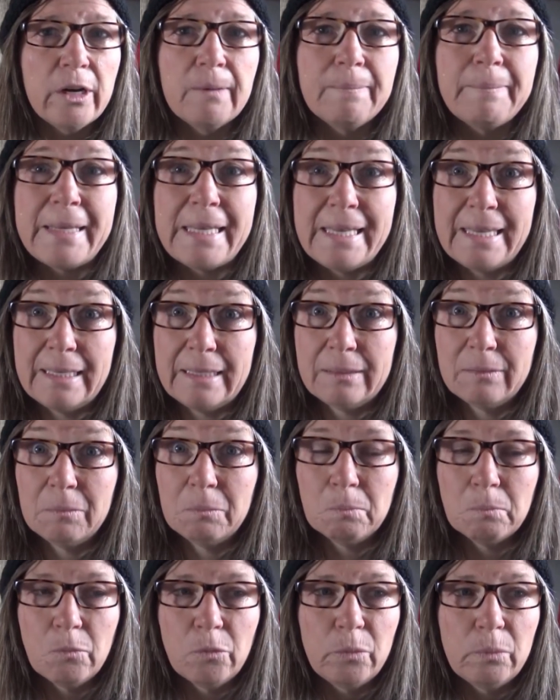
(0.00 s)
Where to
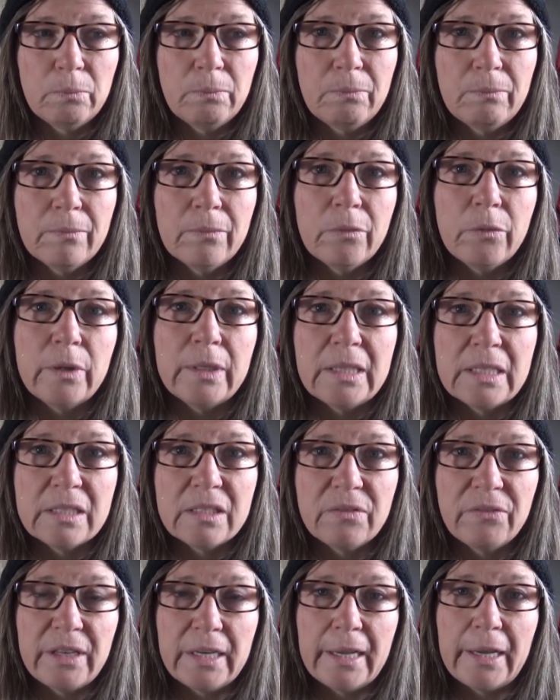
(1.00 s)
begin with
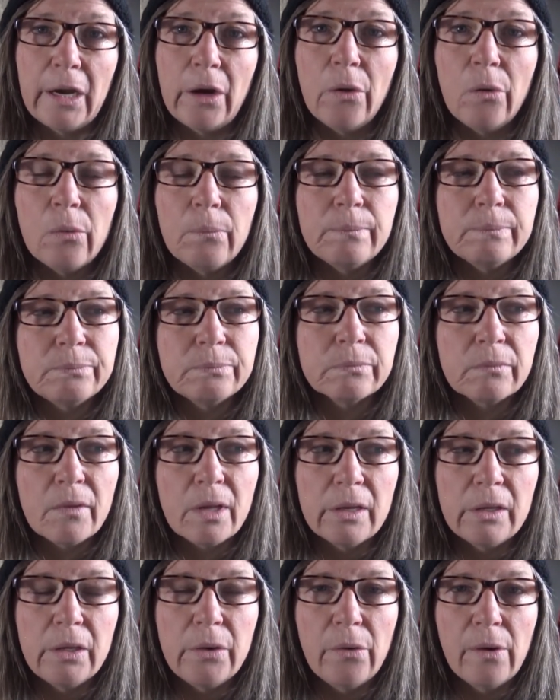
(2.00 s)
this video.
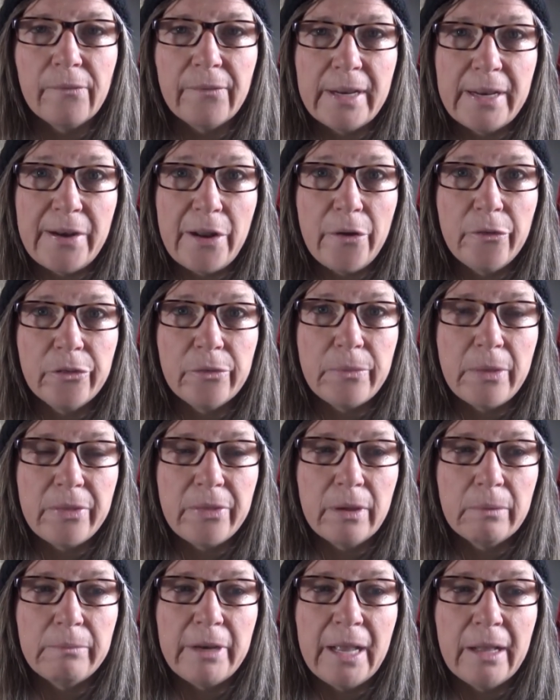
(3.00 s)
You already know from the
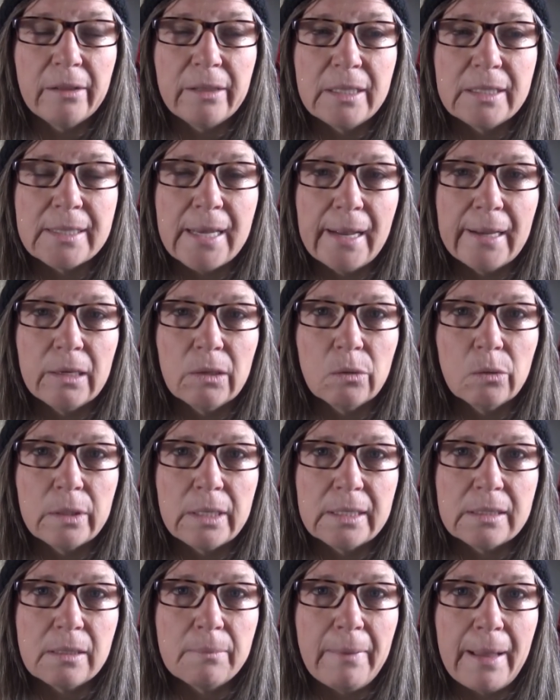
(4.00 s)
thumbnail and the title
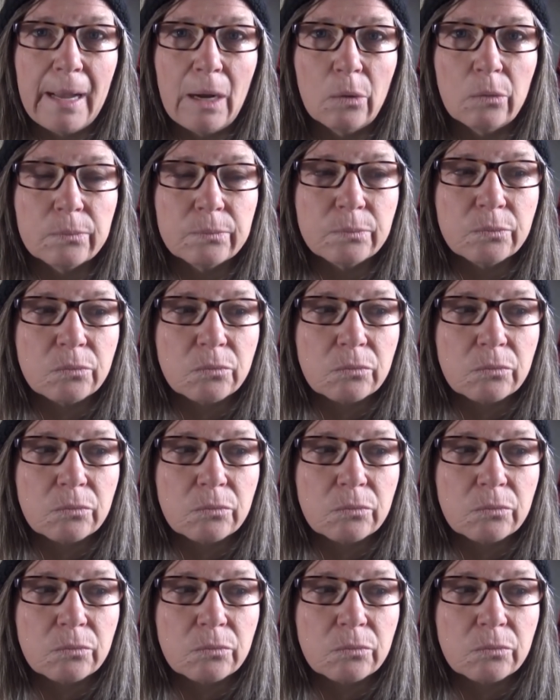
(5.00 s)
what it's about.